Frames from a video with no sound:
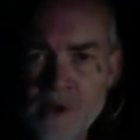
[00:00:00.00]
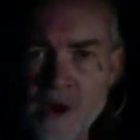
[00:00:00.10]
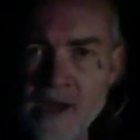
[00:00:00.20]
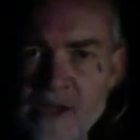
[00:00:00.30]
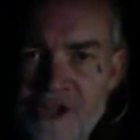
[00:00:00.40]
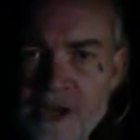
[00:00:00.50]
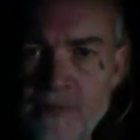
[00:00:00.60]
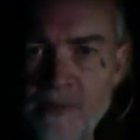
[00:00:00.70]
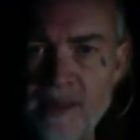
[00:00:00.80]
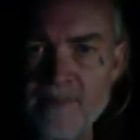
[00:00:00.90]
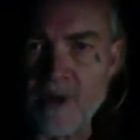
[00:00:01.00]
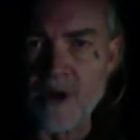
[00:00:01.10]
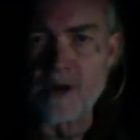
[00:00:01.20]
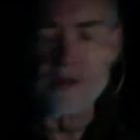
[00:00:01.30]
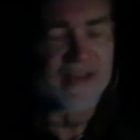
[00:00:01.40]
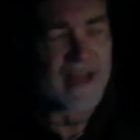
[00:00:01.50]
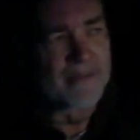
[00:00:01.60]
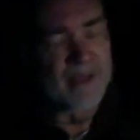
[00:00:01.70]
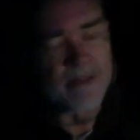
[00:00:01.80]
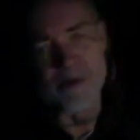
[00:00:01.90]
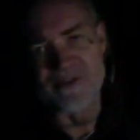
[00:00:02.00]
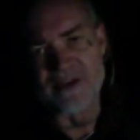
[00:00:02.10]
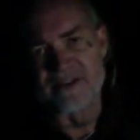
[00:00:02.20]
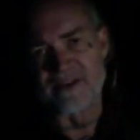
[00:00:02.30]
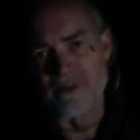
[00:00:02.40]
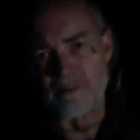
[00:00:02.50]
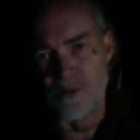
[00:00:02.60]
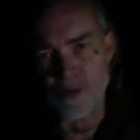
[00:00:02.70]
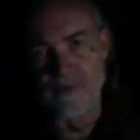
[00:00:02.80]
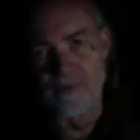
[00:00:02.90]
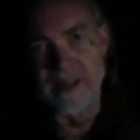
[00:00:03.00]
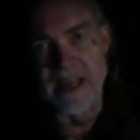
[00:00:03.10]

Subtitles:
on a ship where they murdered 10 people, 6 of them provably